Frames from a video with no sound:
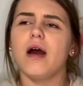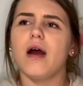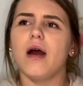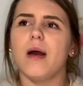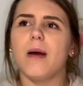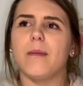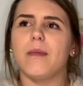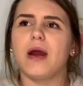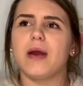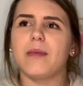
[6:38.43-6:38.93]

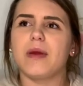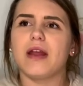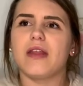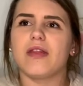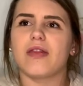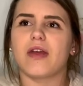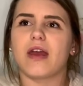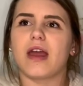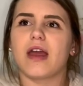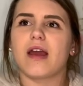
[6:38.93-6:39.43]
my
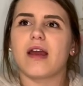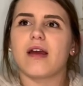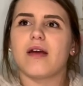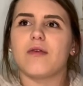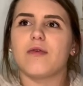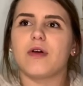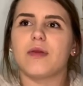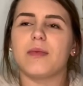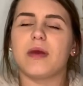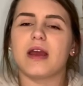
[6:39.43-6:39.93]
main thing
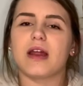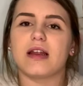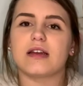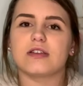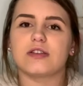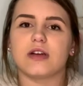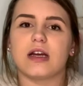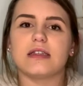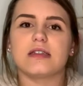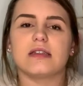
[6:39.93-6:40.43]
with me getting
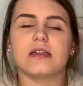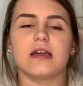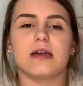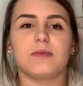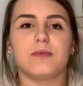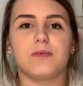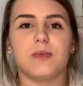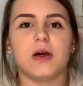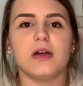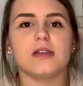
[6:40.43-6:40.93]
stressed is I
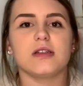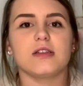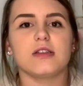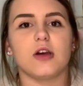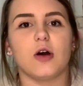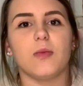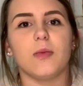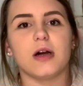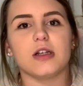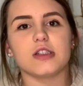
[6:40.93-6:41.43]
put
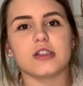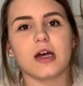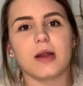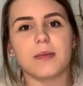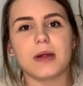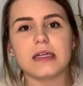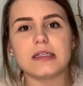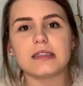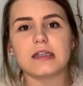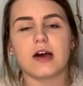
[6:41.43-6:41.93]
so much on
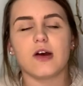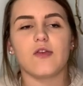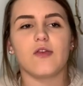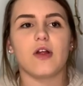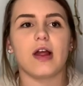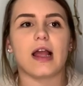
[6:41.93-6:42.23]
myself.